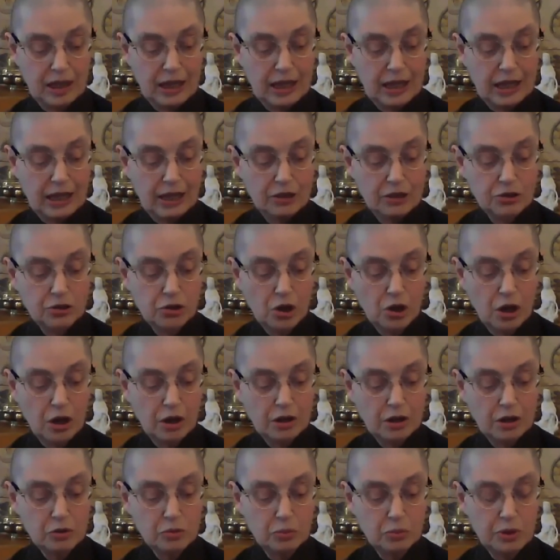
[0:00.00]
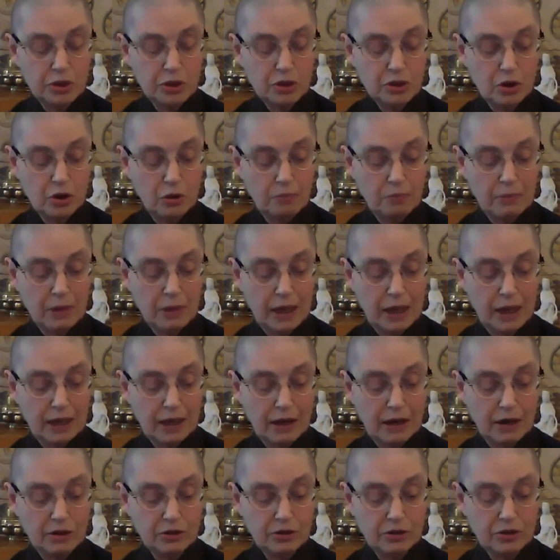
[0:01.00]
As long as we don't make
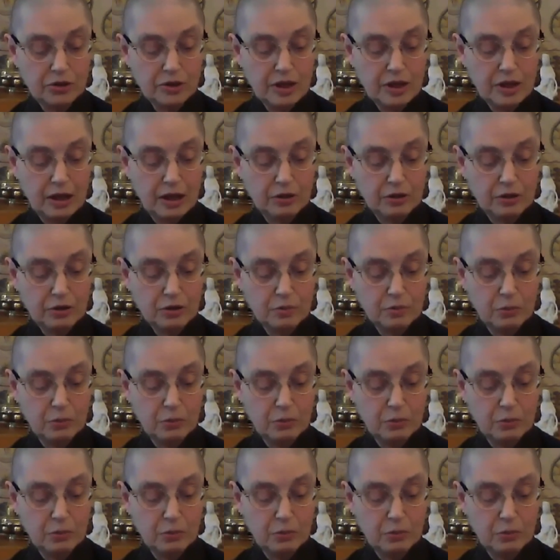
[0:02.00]
our desires